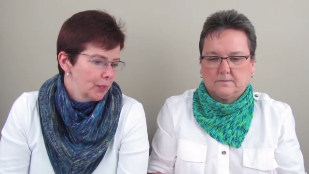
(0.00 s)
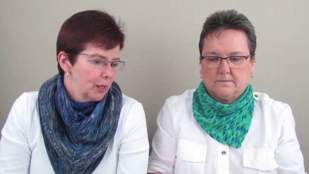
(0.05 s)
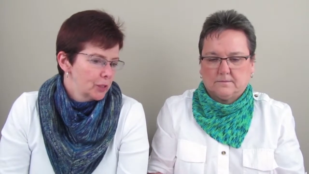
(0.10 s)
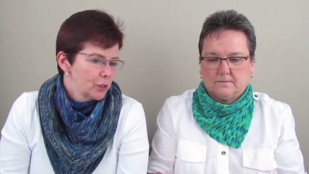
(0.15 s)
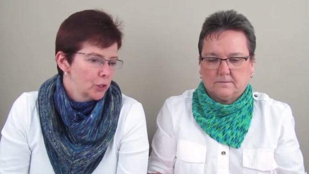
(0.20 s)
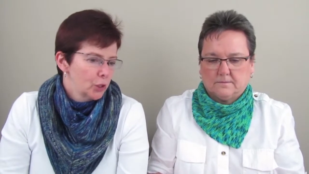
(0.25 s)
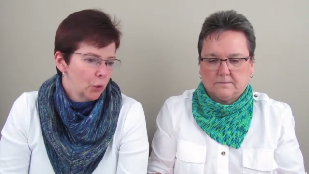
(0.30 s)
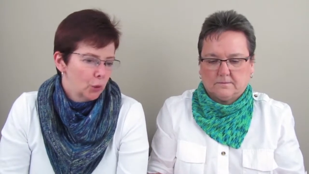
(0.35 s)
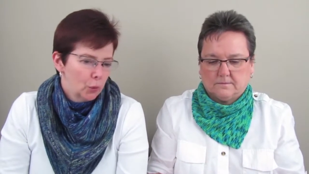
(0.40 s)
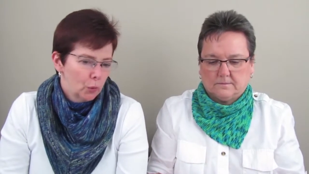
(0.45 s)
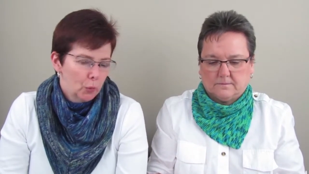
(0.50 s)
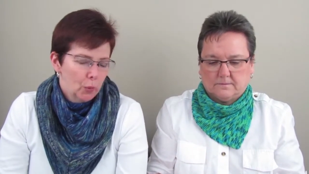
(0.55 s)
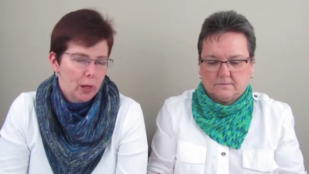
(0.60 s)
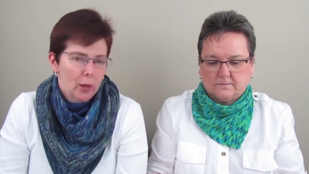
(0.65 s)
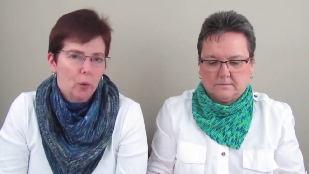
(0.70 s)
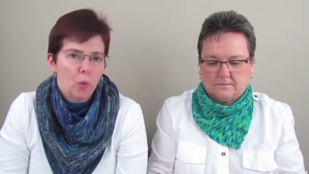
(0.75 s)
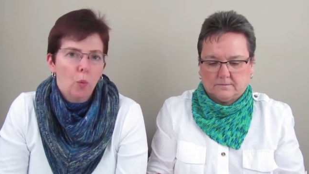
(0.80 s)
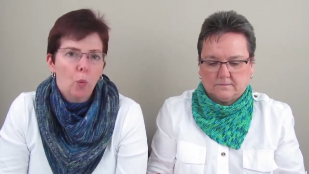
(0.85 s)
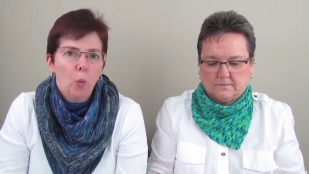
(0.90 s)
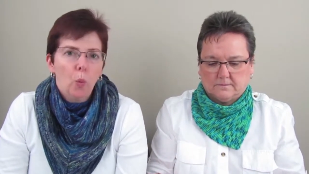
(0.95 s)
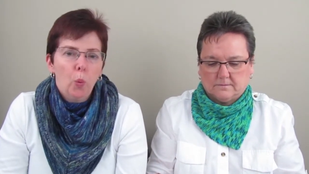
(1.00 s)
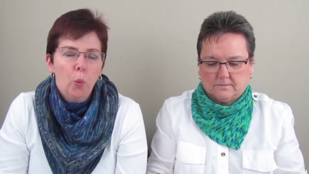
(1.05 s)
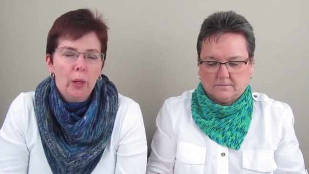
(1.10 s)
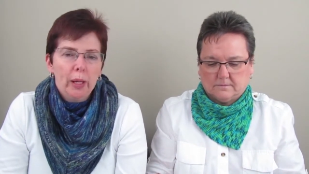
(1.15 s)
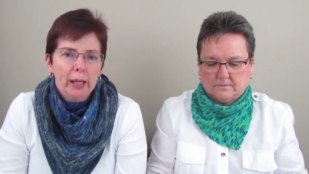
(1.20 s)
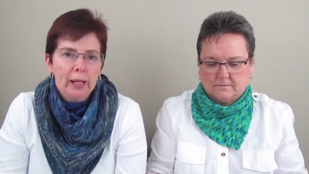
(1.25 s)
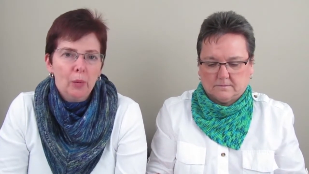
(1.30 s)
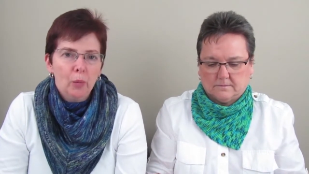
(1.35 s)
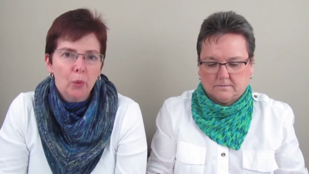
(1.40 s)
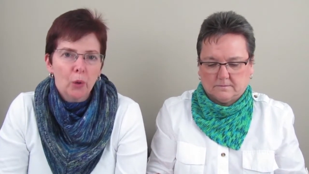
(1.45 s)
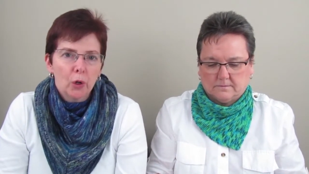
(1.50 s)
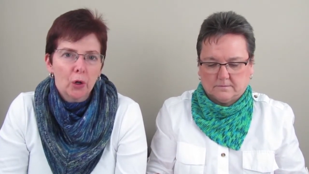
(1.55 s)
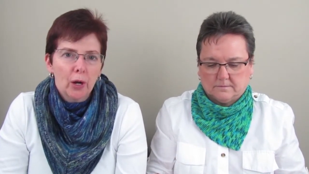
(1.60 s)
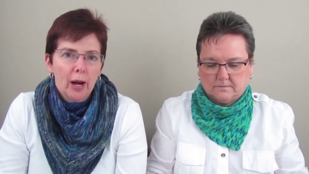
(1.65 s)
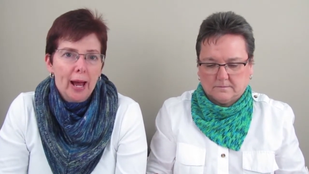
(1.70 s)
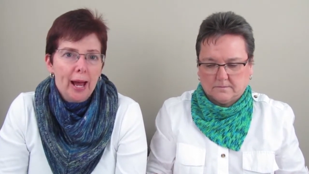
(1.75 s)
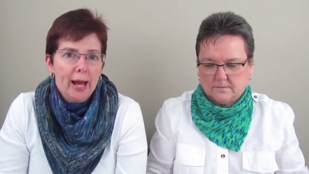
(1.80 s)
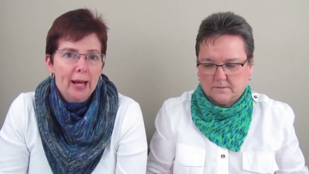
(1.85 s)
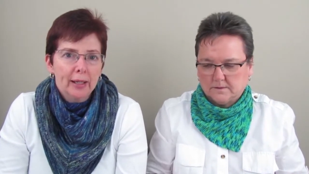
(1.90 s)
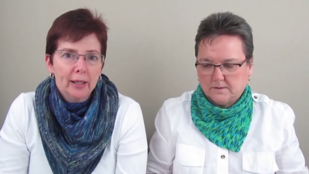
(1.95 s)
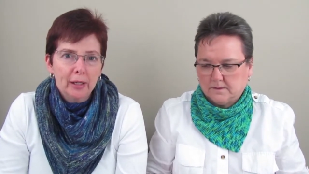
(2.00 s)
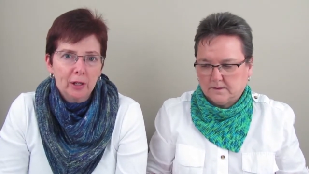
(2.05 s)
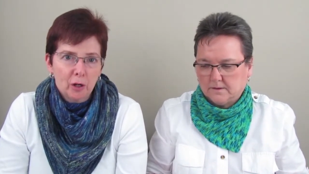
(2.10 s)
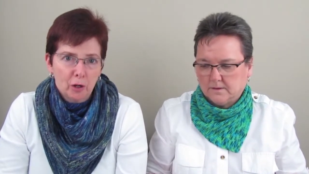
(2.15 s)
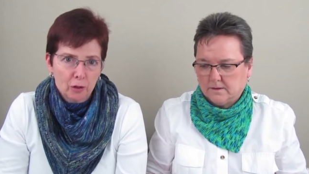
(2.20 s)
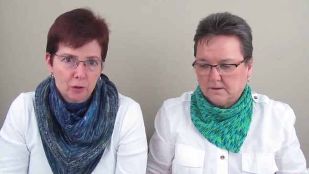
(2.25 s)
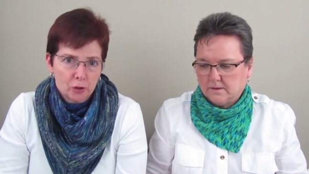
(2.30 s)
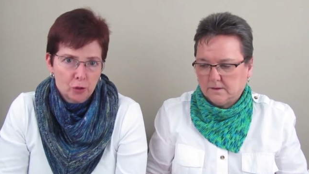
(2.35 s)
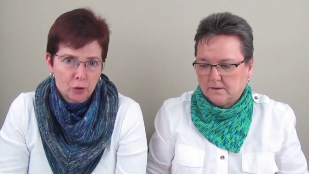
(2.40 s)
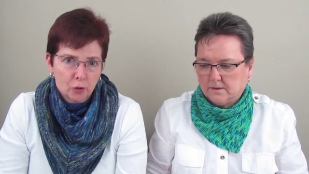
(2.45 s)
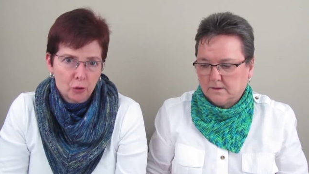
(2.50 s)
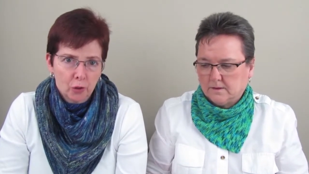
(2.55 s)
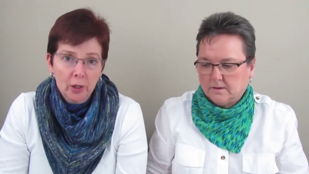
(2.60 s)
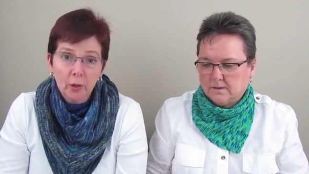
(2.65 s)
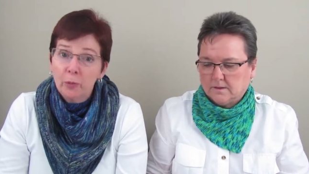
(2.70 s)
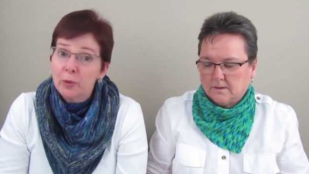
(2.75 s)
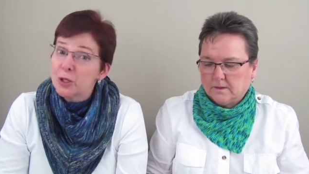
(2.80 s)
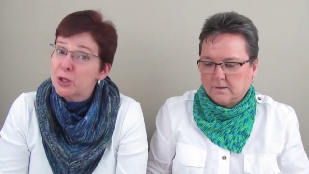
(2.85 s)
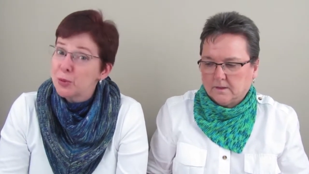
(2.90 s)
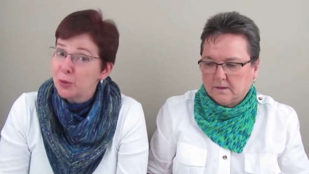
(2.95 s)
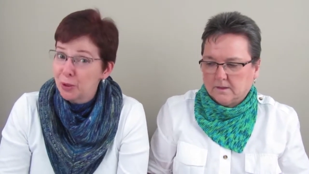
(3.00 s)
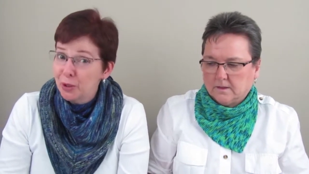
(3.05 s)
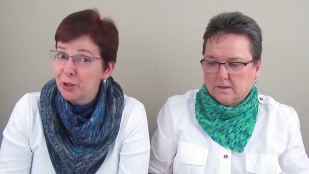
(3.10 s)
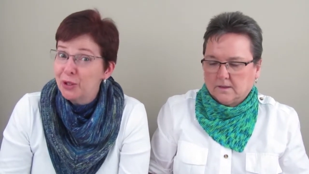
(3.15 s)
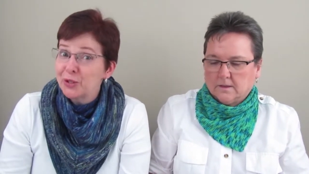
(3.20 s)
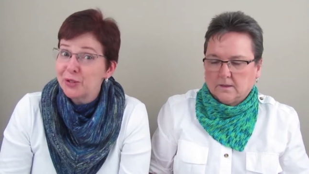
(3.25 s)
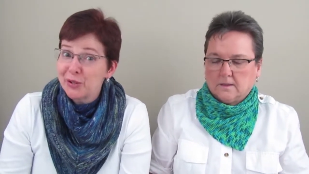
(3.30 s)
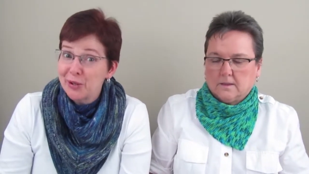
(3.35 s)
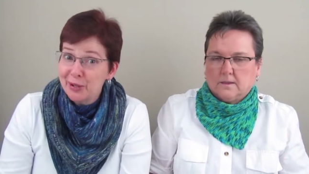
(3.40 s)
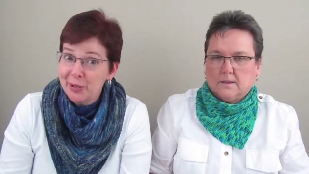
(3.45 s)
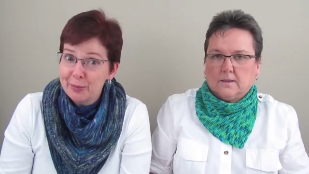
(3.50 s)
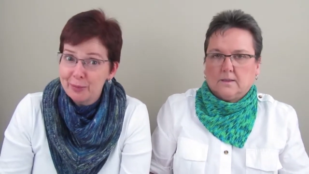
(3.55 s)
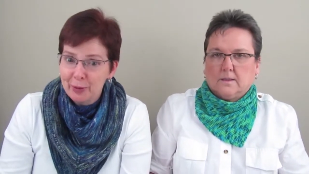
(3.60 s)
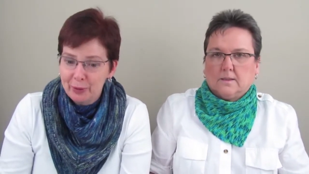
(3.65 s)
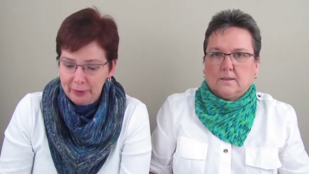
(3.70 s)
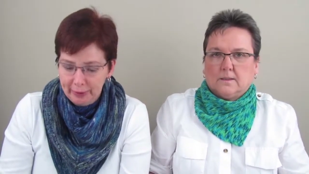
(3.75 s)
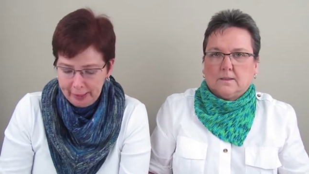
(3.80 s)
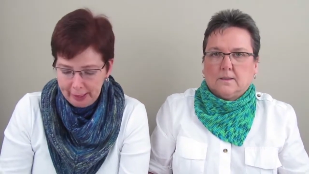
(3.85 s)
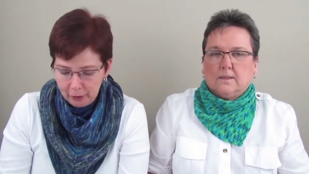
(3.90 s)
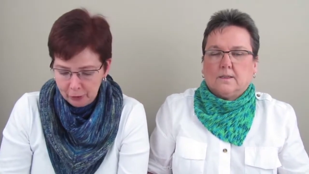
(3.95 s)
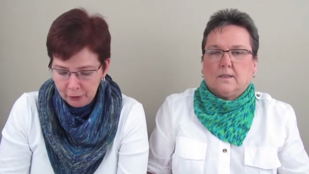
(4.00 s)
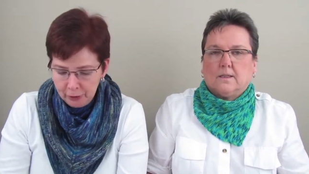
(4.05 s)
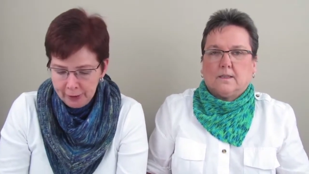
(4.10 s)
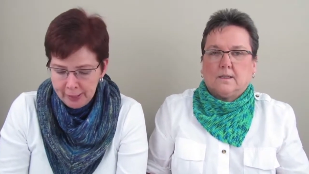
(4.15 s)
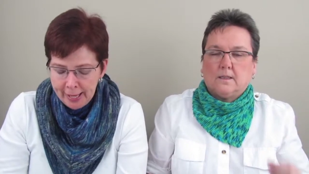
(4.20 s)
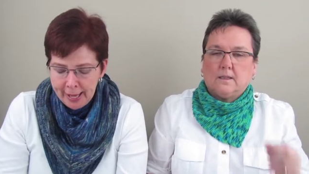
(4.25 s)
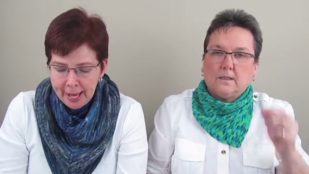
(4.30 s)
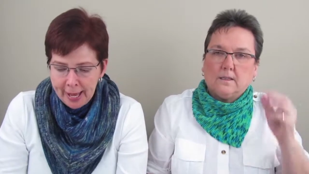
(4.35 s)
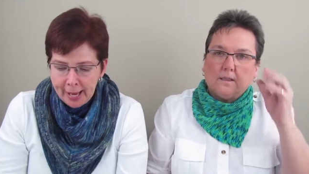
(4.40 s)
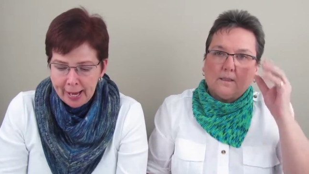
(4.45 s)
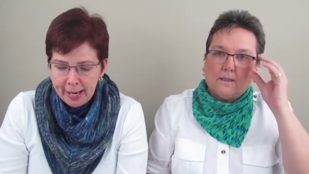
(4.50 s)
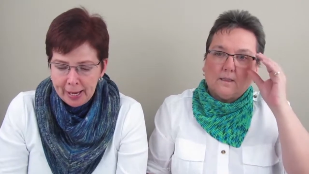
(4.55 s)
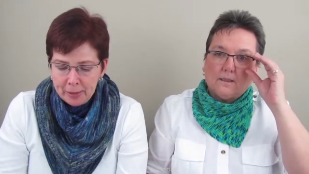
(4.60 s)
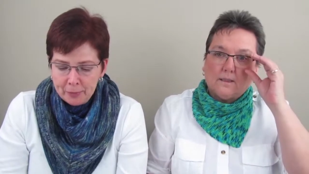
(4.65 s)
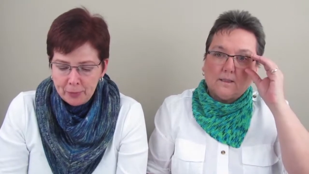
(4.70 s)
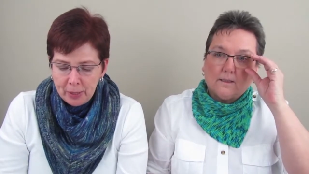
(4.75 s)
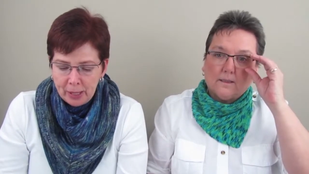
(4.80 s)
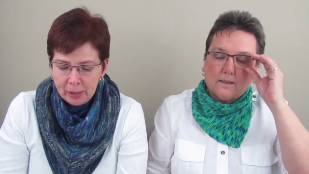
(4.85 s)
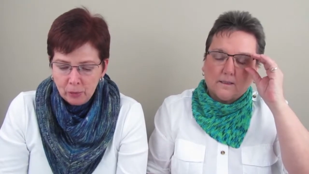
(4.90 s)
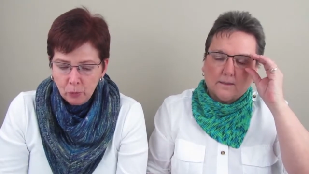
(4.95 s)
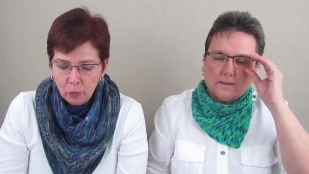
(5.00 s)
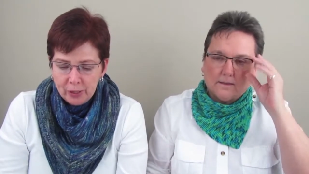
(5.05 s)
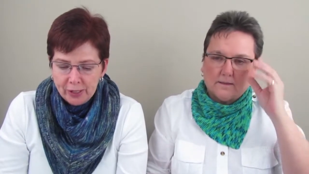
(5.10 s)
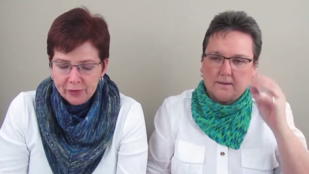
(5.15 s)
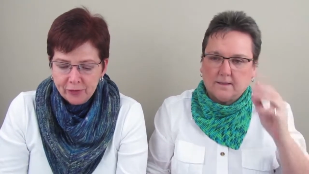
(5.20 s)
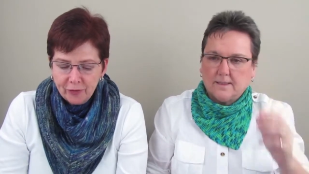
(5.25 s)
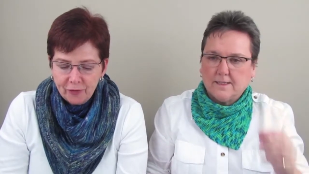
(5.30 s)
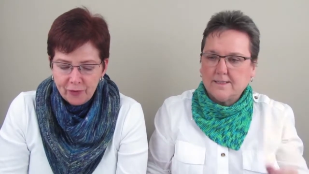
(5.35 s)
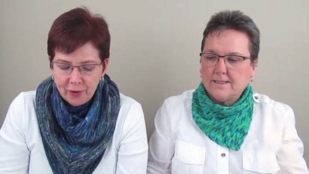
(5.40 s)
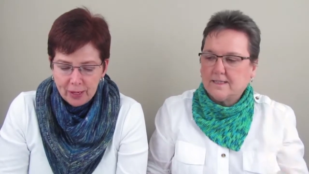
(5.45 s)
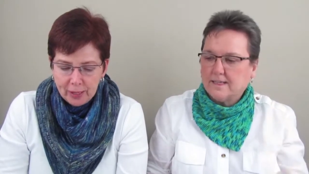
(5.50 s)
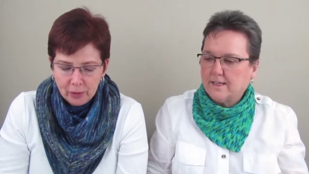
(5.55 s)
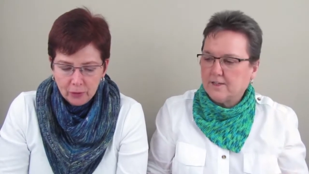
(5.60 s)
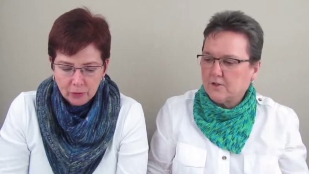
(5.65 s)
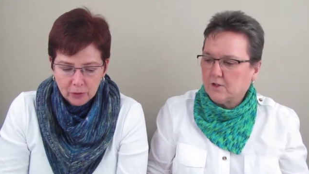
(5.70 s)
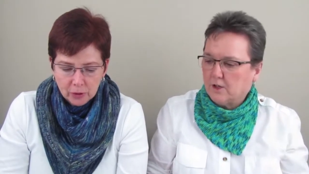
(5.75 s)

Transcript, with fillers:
Speaker 1: So we were at a yarn store, which we're going to talk about later, um, and we in St.